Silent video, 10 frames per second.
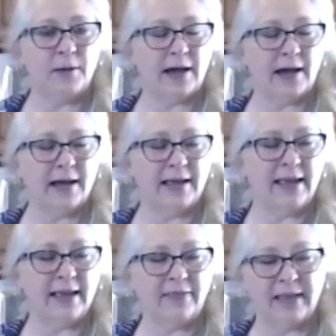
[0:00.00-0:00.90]

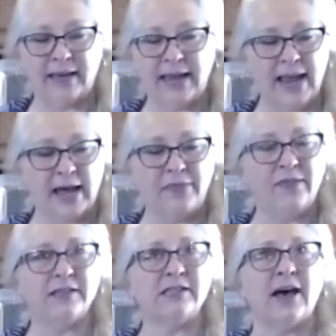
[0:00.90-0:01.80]
and then add
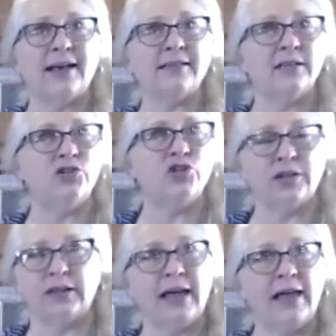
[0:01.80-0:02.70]
the sausage
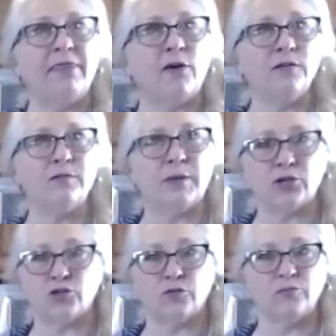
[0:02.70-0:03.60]
and let those
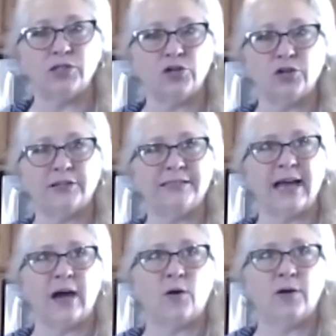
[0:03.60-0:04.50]
mushrooms cook
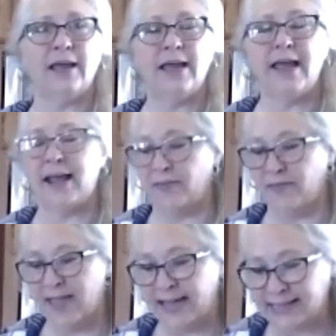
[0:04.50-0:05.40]
down at
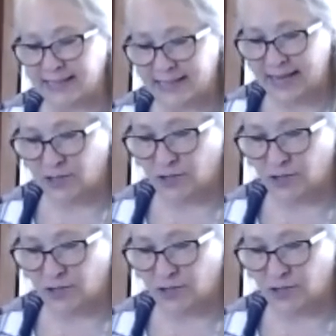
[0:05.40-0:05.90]
that stage